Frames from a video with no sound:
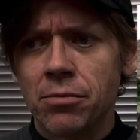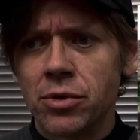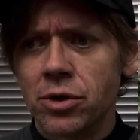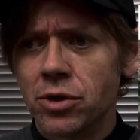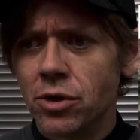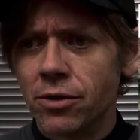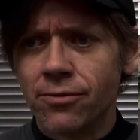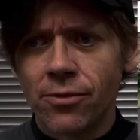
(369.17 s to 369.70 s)

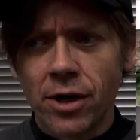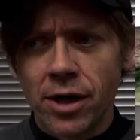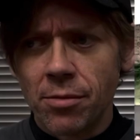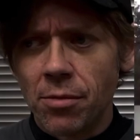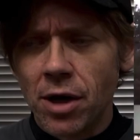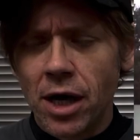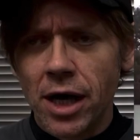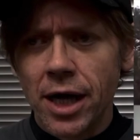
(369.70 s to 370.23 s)
good friend of
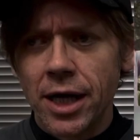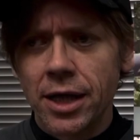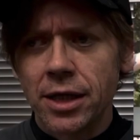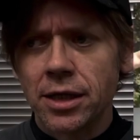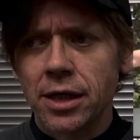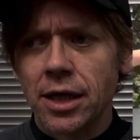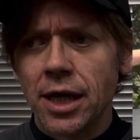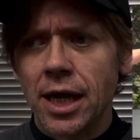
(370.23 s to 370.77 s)

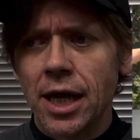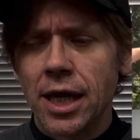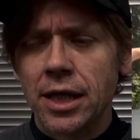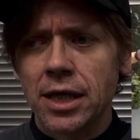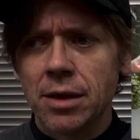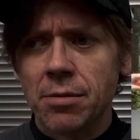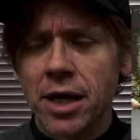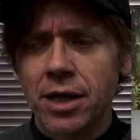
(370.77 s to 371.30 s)
mine, and
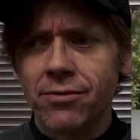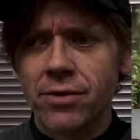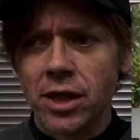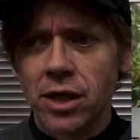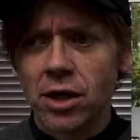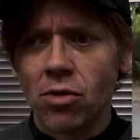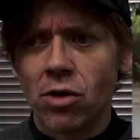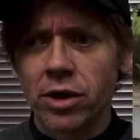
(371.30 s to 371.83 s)
he made a
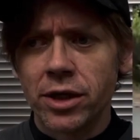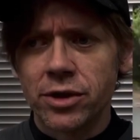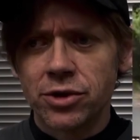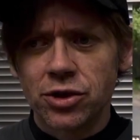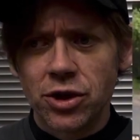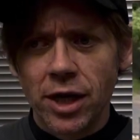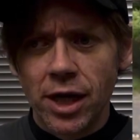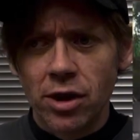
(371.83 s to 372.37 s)
video on his
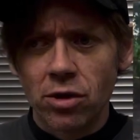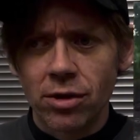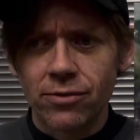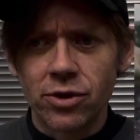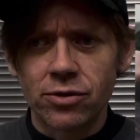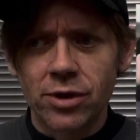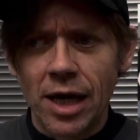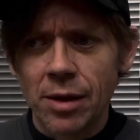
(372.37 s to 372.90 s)
channel. If you
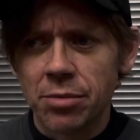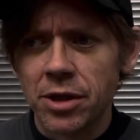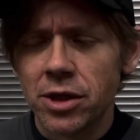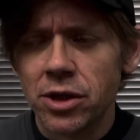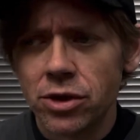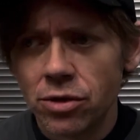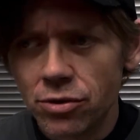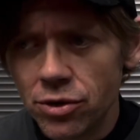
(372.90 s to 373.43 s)
type into
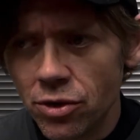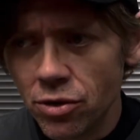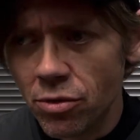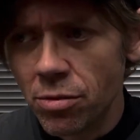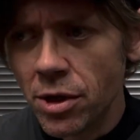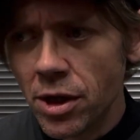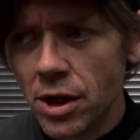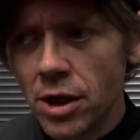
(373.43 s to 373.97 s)
YouTube,
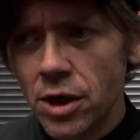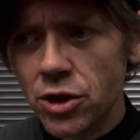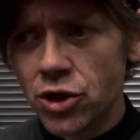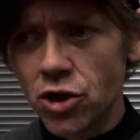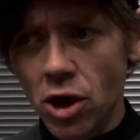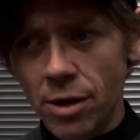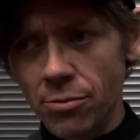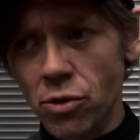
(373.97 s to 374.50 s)

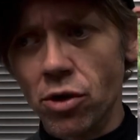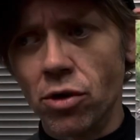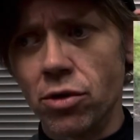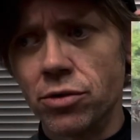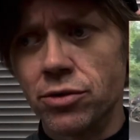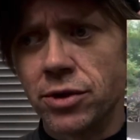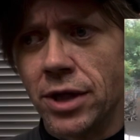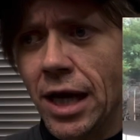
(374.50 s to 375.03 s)
Sean
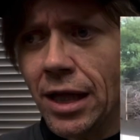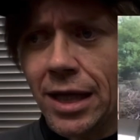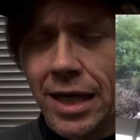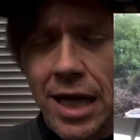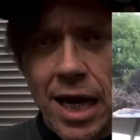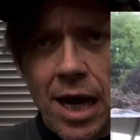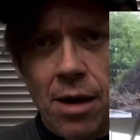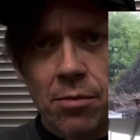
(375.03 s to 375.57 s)
Burrows
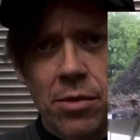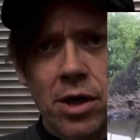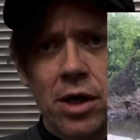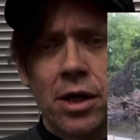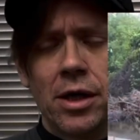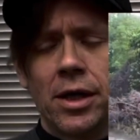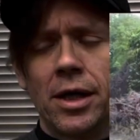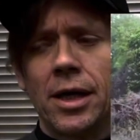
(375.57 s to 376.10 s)
LEM,
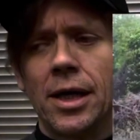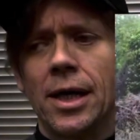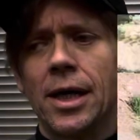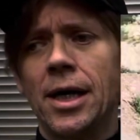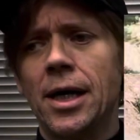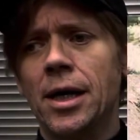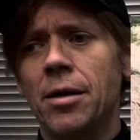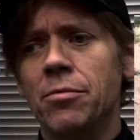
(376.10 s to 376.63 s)

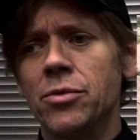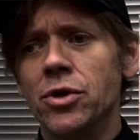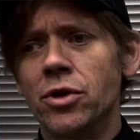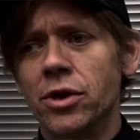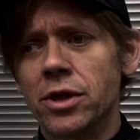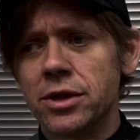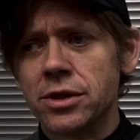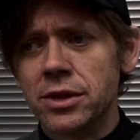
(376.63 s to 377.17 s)
you're
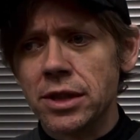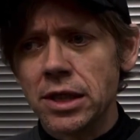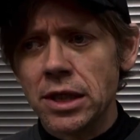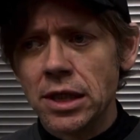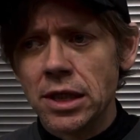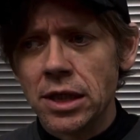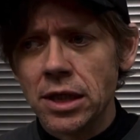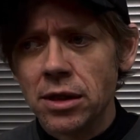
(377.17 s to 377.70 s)
gonna
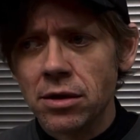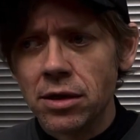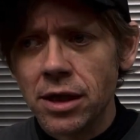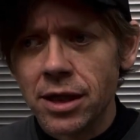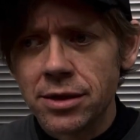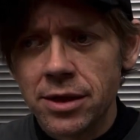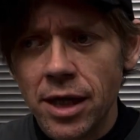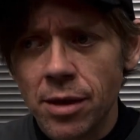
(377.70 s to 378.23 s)
see
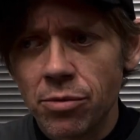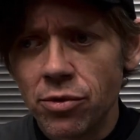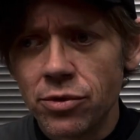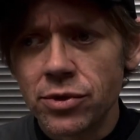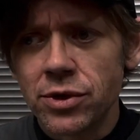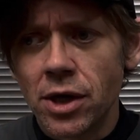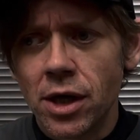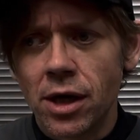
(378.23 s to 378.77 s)

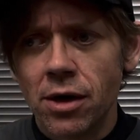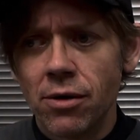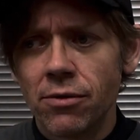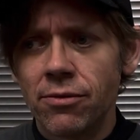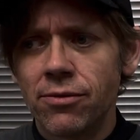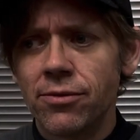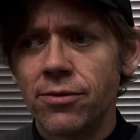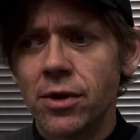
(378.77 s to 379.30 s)
examples
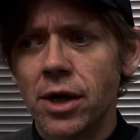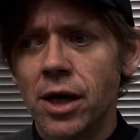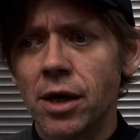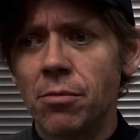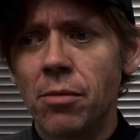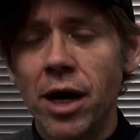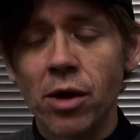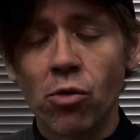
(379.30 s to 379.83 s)
of
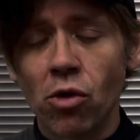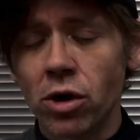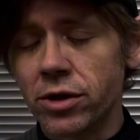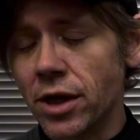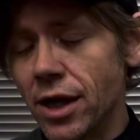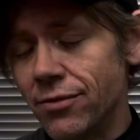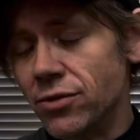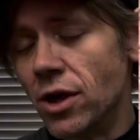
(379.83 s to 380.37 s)
my work that
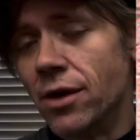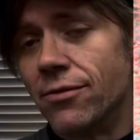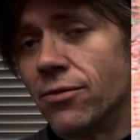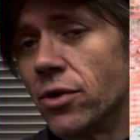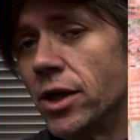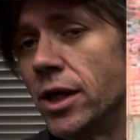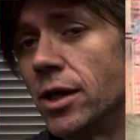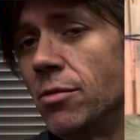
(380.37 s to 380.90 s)
I've done for
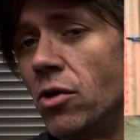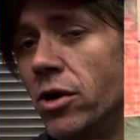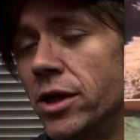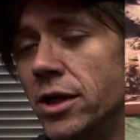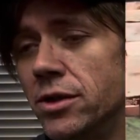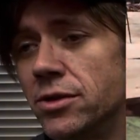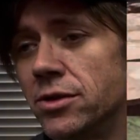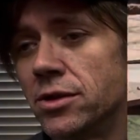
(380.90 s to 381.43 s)
him on
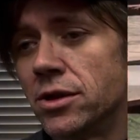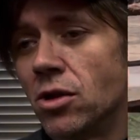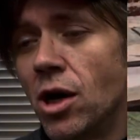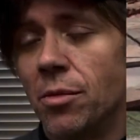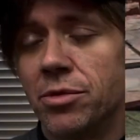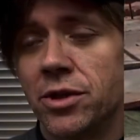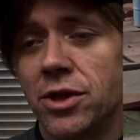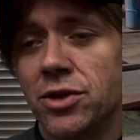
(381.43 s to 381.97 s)
his
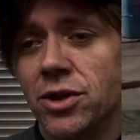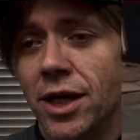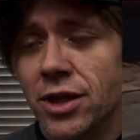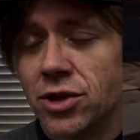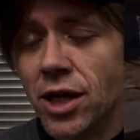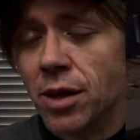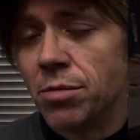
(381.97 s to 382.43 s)
competition HK